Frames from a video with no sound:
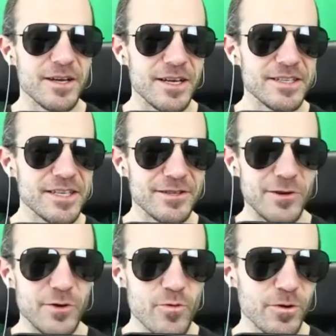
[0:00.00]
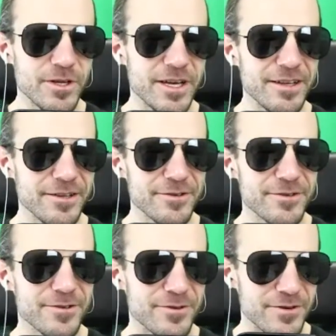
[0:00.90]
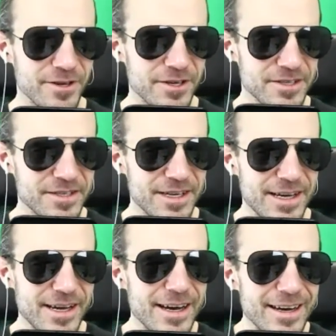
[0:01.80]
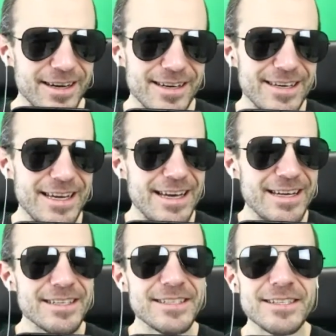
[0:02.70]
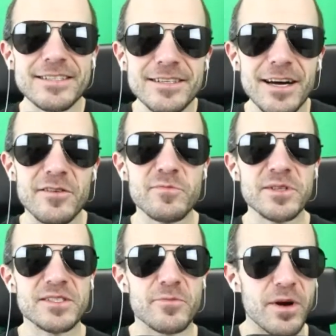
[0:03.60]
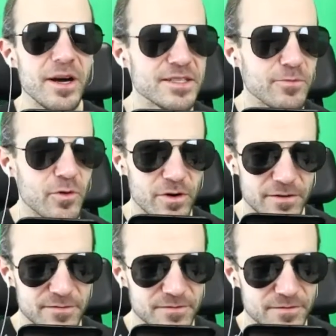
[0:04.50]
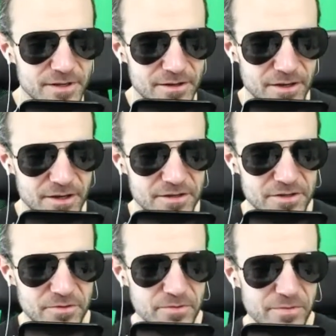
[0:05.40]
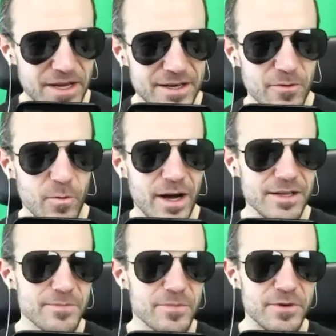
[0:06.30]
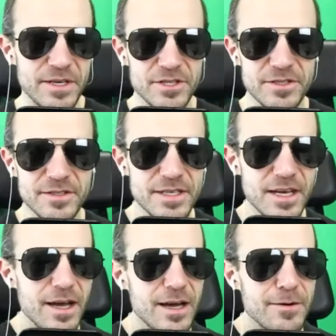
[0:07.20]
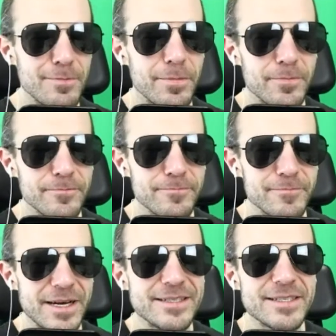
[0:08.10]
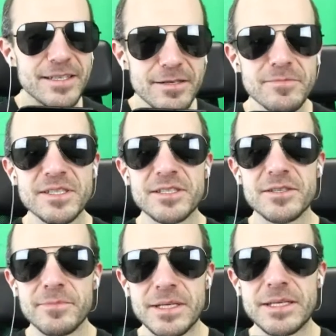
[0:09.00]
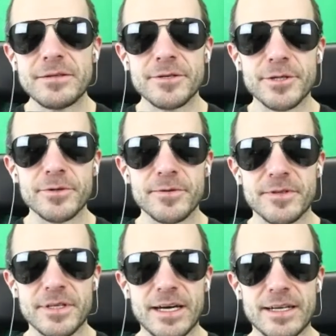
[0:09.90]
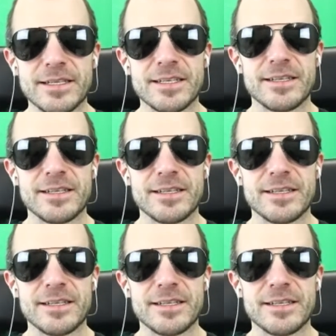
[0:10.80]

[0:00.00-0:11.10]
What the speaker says: is it the Google killer or not? Uh, it is. I've been surprised more often than not to make wild predictions. It seems to me, though, that